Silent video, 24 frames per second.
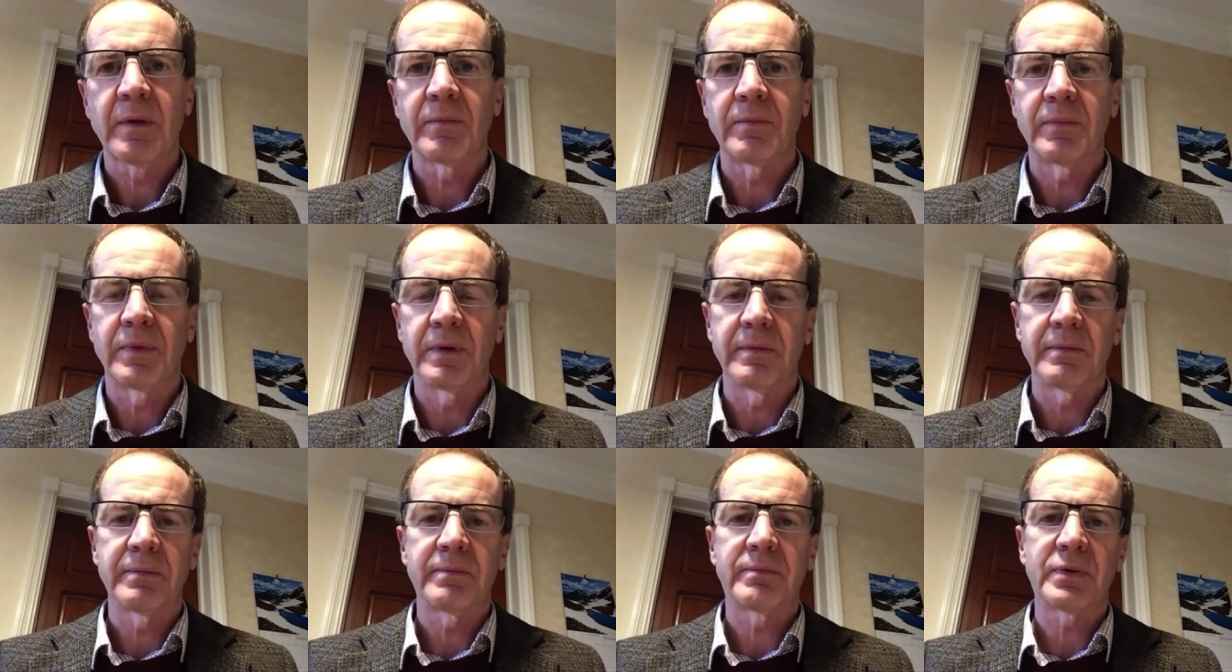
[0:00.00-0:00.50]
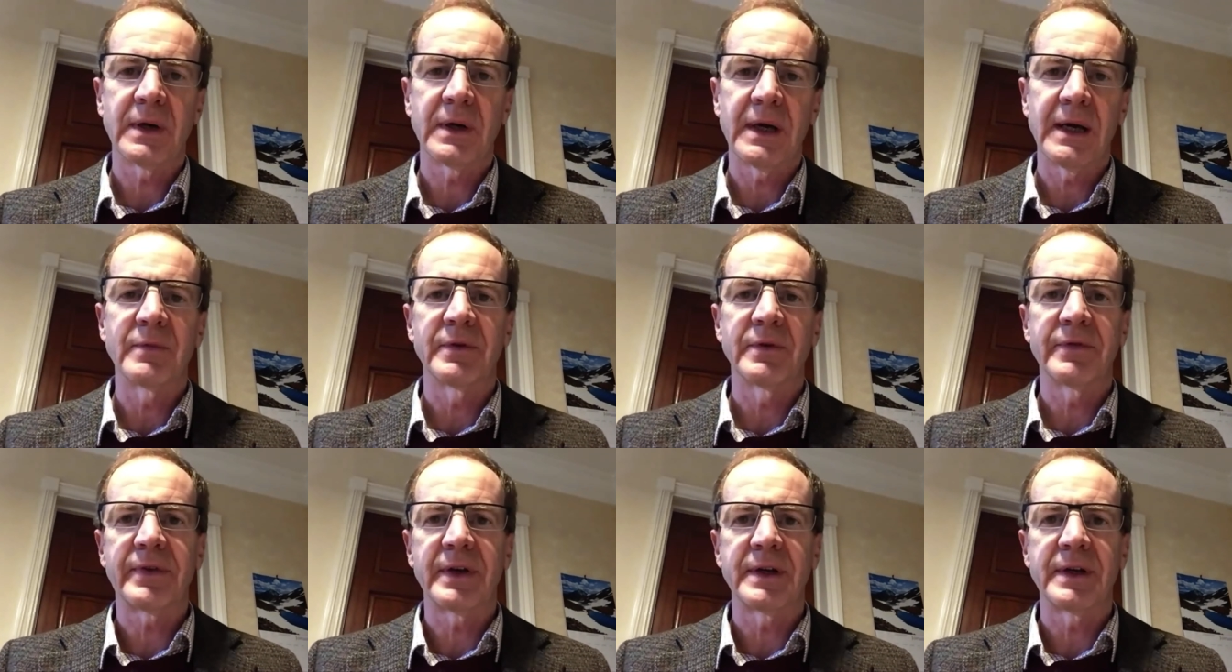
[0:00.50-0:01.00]
But
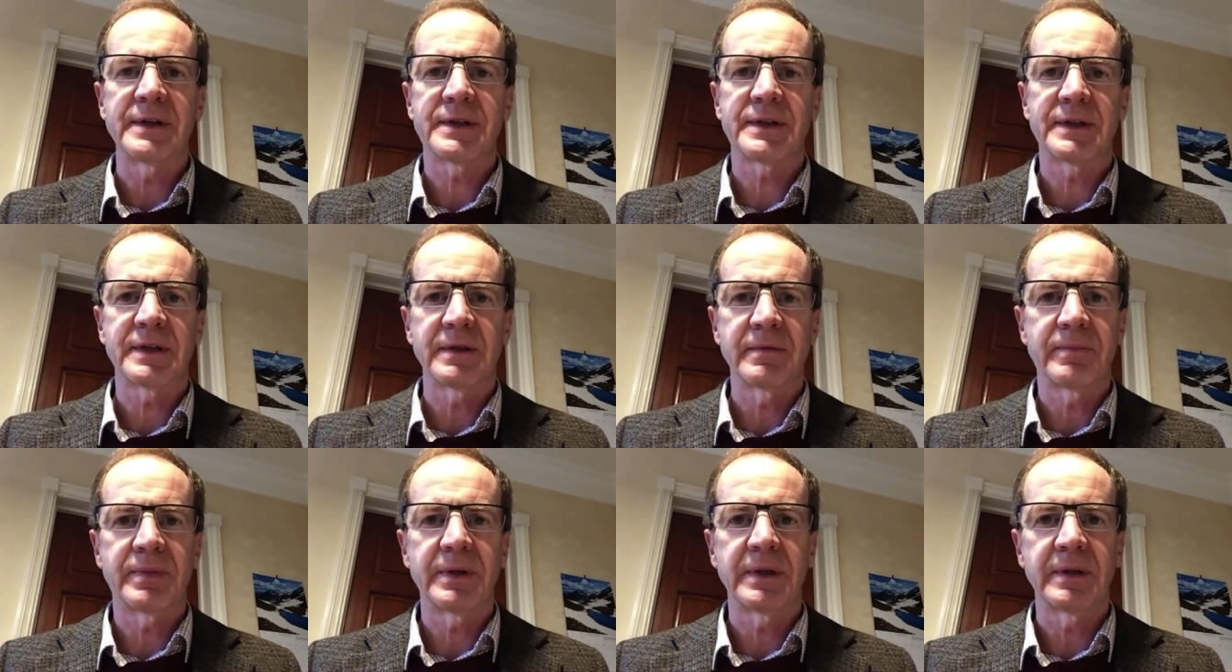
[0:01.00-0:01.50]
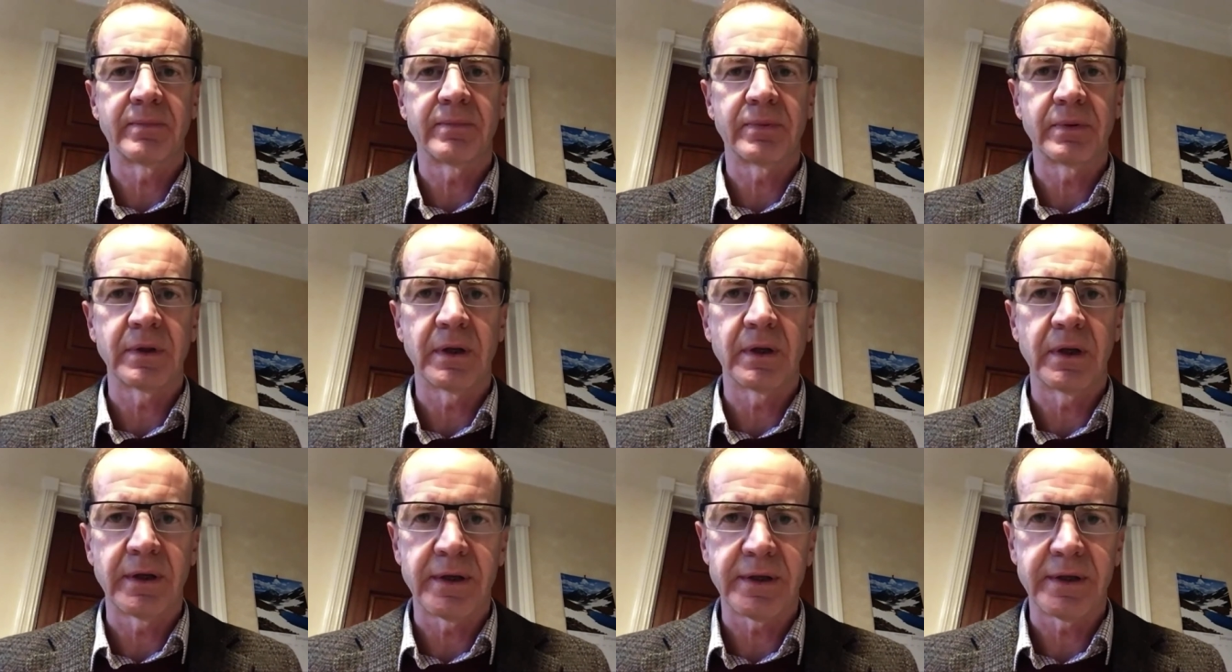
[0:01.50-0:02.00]
prima facie,
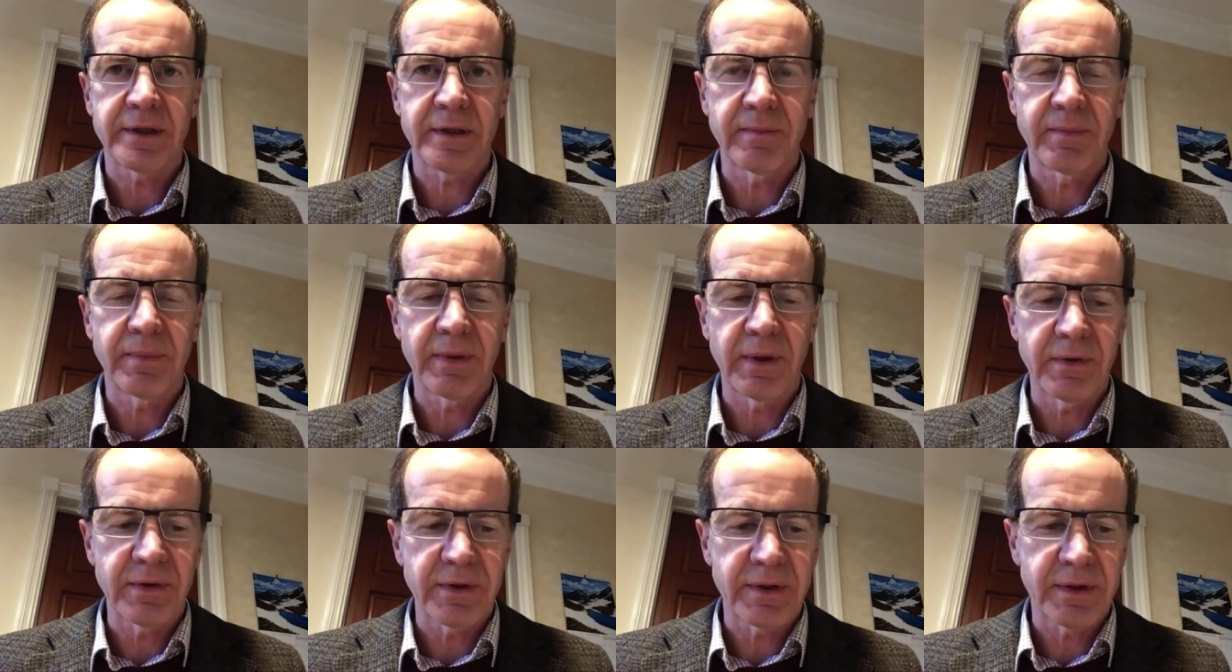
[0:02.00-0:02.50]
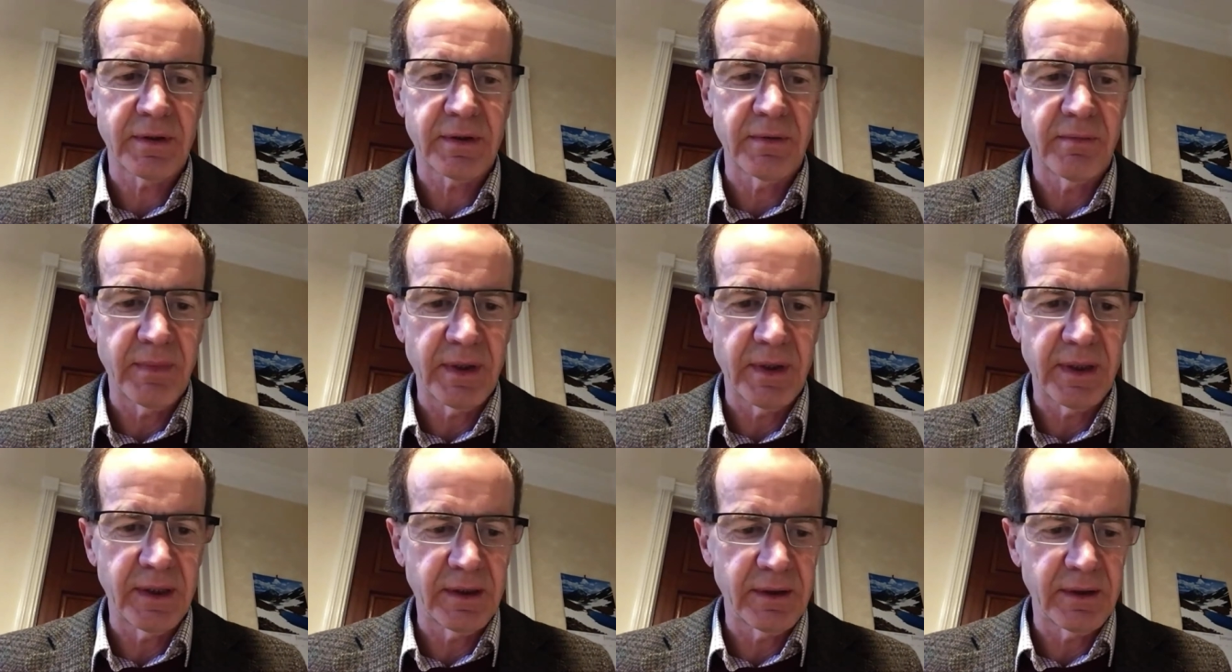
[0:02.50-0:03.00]
people are supposed to
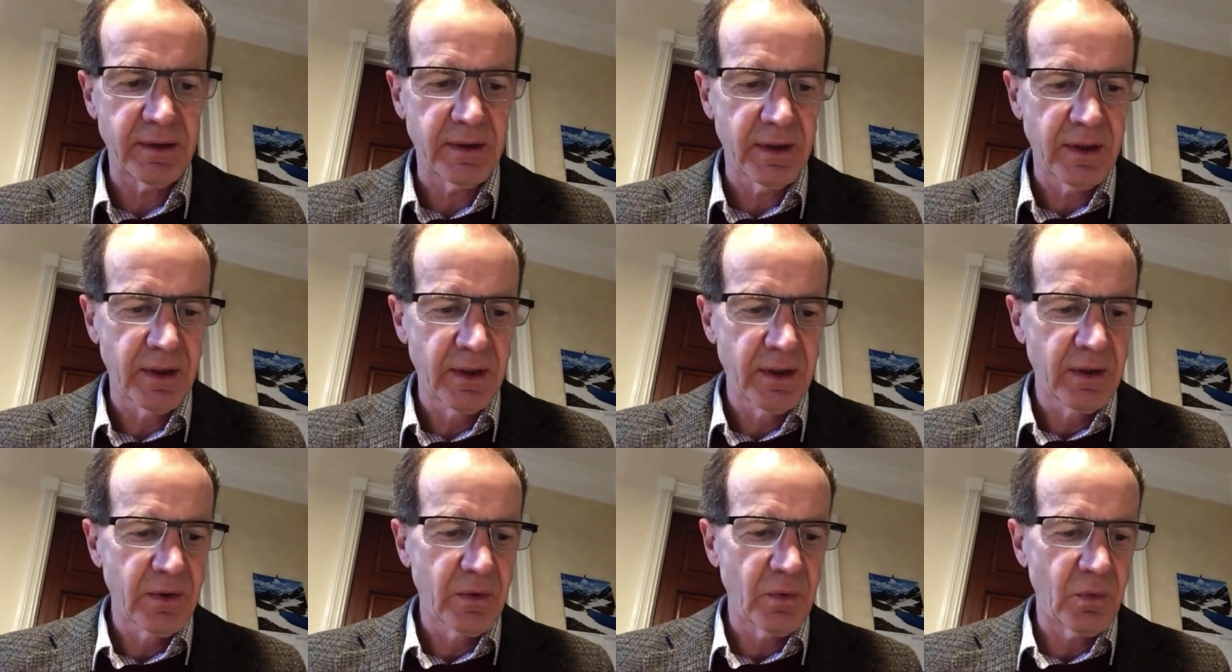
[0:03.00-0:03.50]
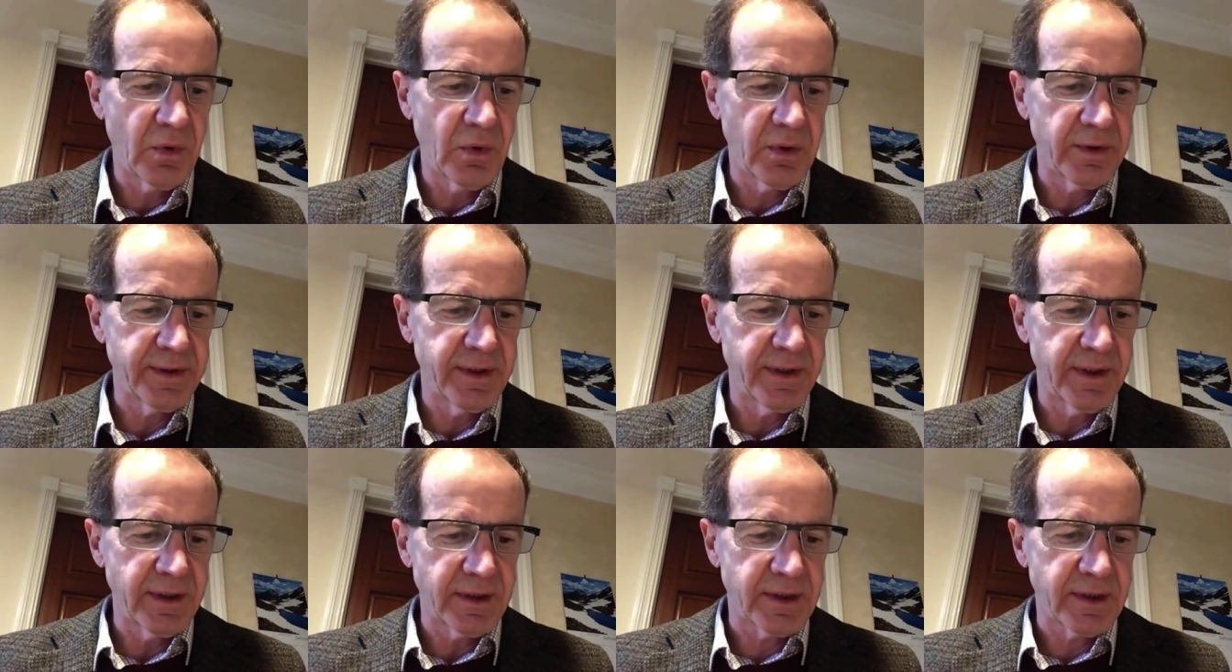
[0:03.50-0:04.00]
mean what
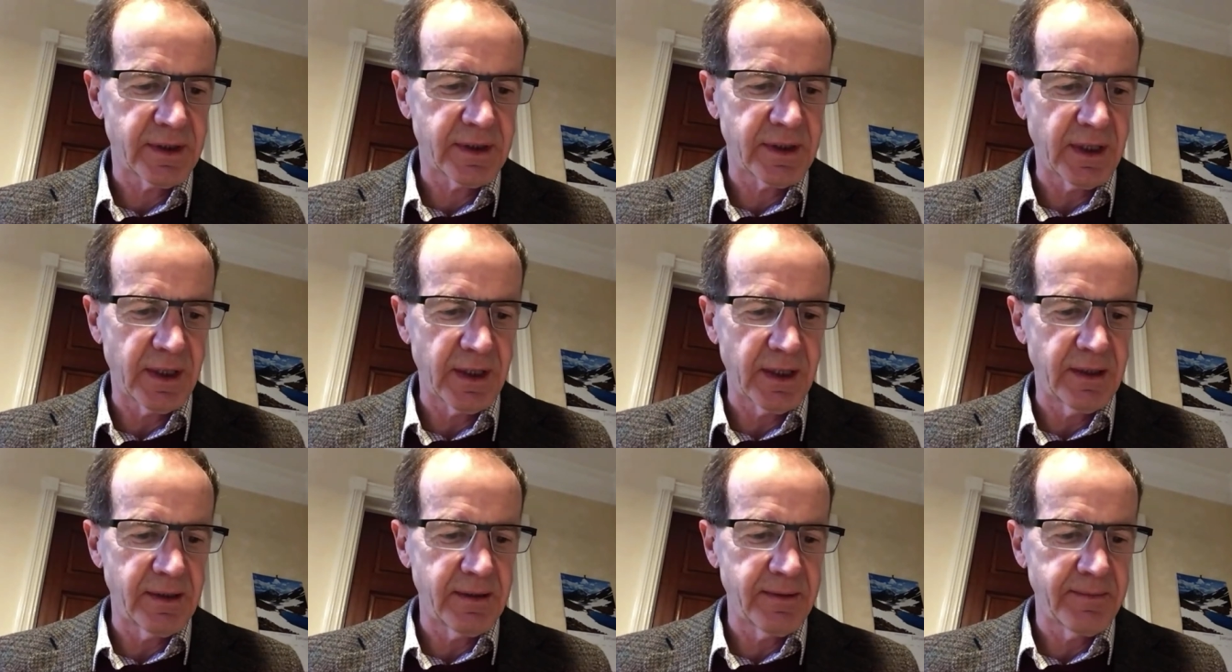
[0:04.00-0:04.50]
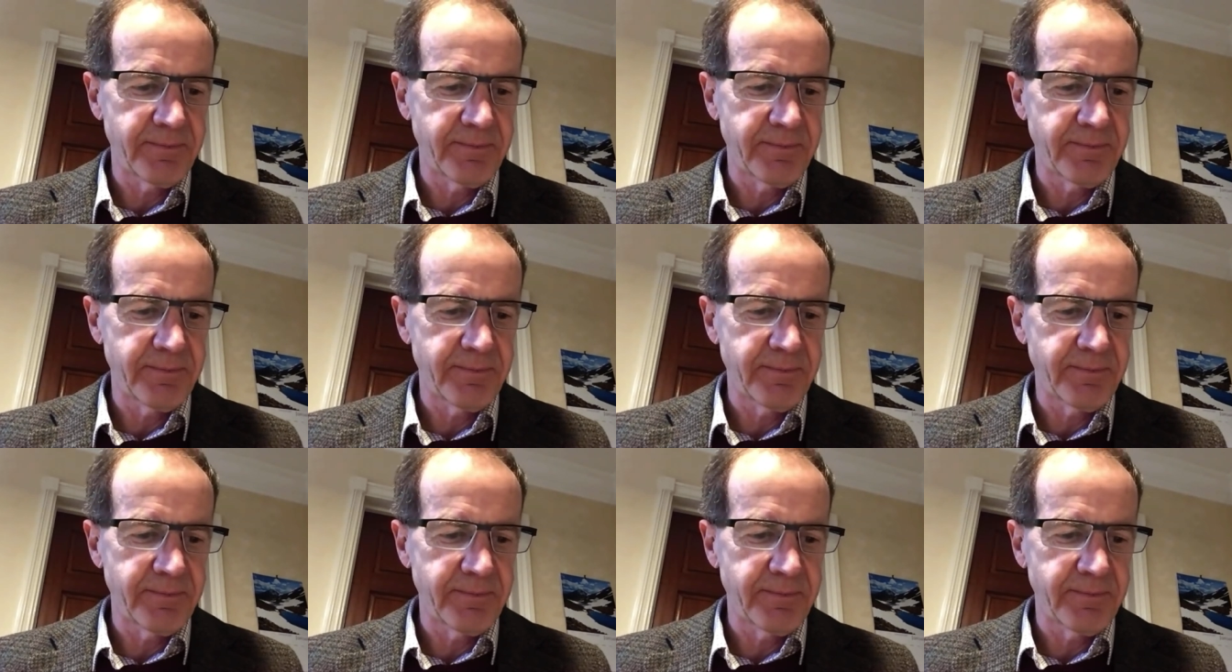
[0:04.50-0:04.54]
they say.